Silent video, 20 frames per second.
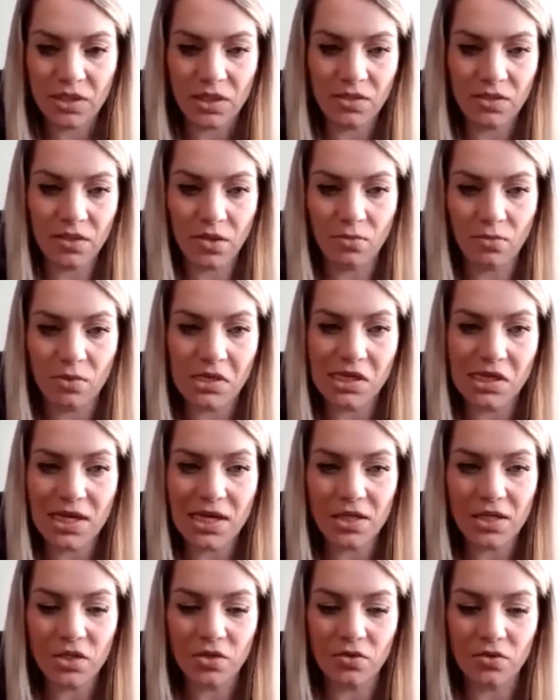in the
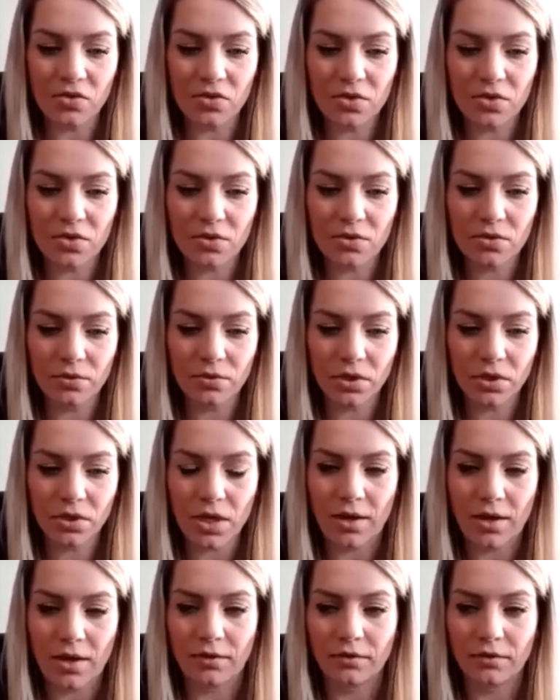relations,
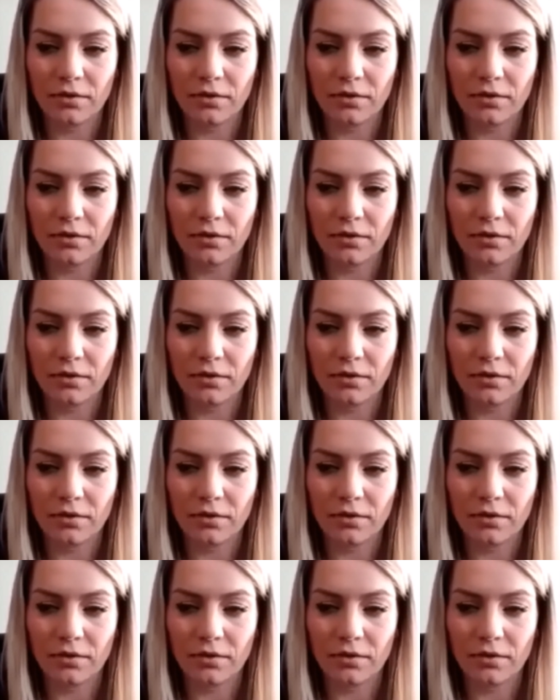yeah,